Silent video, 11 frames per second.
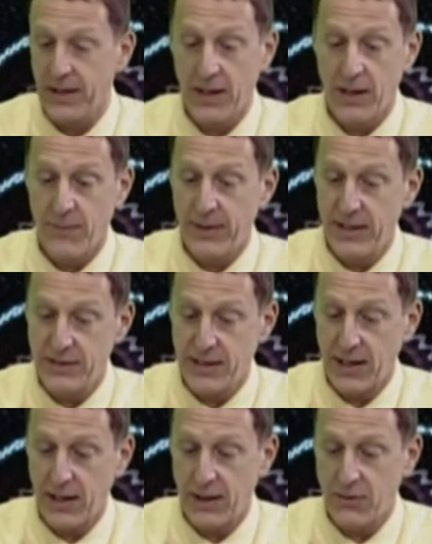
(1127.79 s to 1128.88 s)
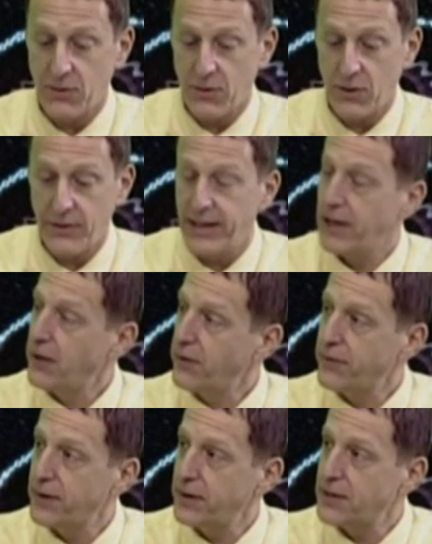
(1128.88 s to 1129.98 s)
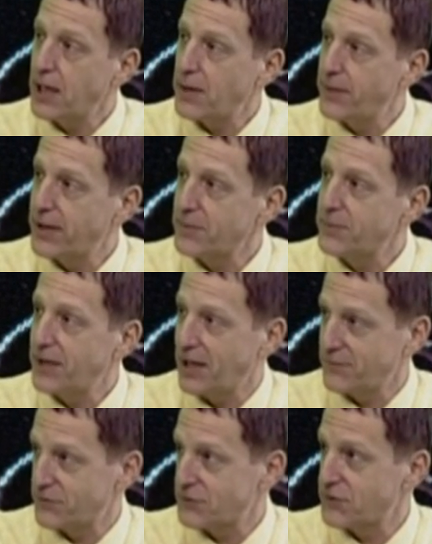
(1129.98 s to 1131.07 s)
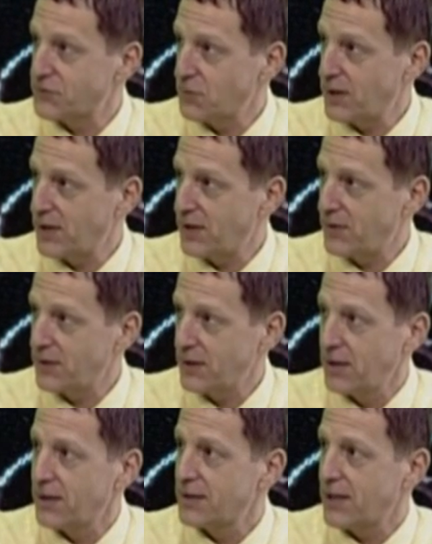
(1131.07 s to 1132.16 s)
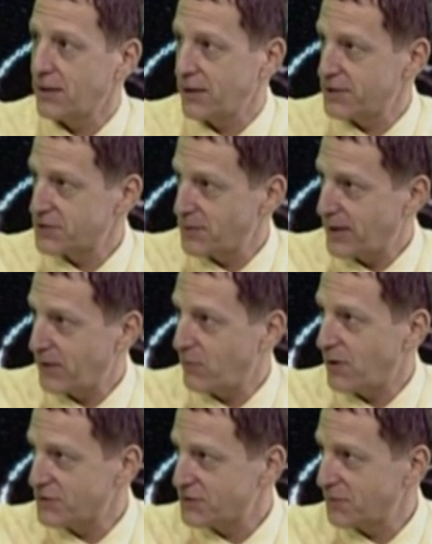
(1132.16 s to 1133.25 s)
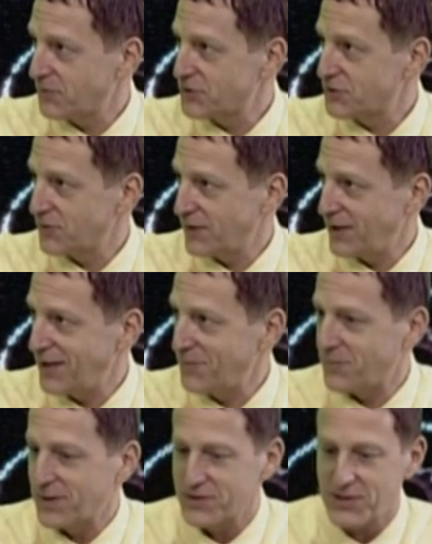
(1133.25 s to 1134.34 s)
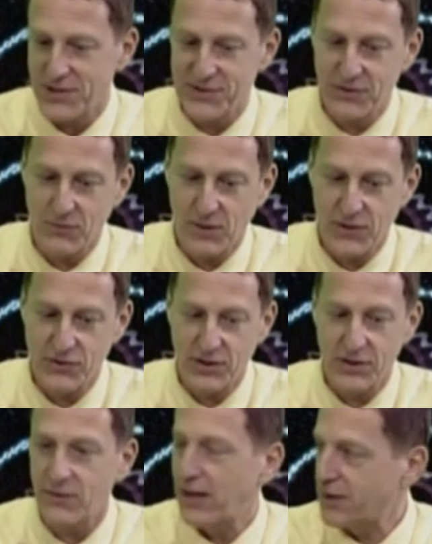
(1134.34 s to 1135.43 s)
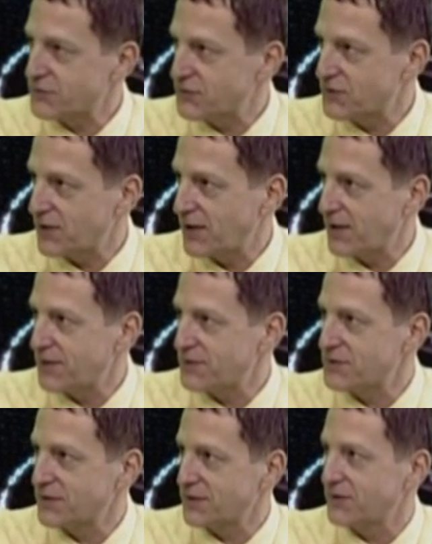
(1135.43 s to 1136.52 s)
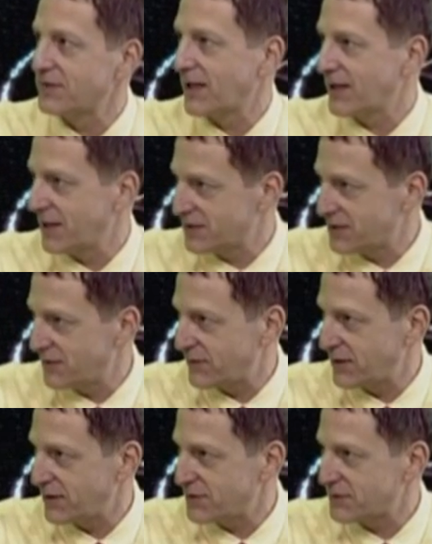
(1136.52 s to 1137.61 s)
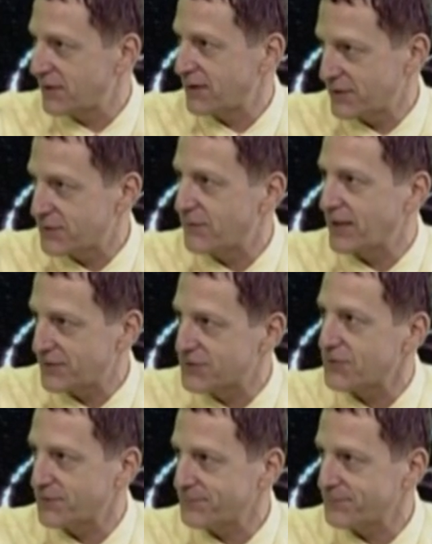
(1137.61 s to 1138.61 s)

maintain all the healthy diabetic behaviors as well. Not only is it about watching what you eat, but it's also watching your exercise, your daily activities, and things of that sort.